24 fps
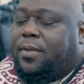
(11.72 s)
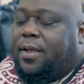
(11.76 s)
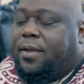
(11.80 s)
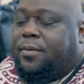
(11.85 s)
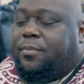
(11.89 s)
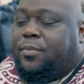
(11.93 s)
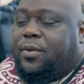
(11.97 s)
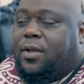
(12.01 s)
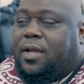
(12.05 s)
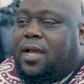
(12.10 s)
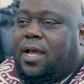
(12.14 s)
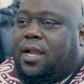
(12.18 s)

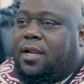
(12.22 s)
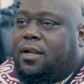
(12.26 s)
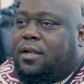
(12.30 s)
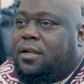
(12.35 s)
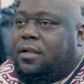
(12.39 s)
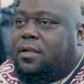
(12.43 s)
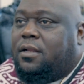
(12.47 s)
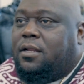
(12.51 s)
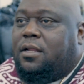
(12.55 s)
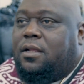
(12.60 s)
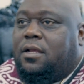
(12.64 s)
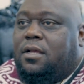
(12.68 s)
man, we got
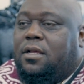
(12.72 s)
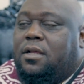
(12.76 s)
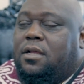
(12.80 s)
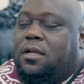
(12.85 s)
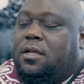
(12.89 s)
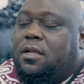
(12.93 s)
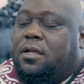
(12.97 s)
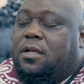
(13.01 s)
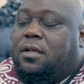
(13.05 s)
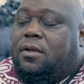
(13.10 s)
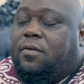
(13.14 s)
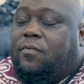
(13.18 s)
a.
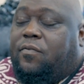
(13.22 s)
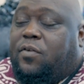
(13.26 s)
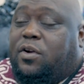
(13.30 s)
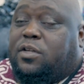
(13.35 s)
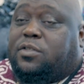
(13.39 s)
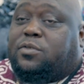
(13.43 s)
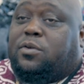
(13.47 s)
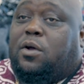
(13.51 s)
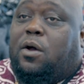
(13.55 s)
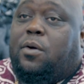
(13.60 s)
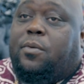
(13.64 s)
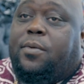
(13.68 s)

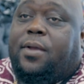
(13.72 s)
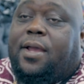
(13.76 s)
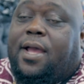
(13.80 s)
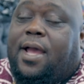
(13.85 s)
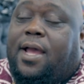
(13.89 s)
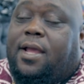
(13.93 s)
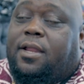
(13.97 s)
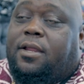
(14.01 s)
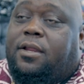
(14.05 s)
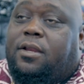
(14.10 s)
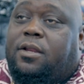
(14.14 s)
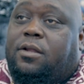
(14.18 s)
First of all, we
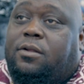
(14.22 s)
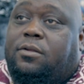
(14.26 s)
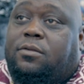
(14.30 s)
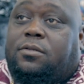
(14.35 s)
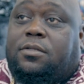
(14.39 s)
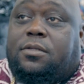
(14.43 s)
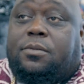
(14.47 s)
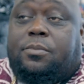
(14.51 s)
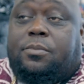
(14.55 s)
got, you know,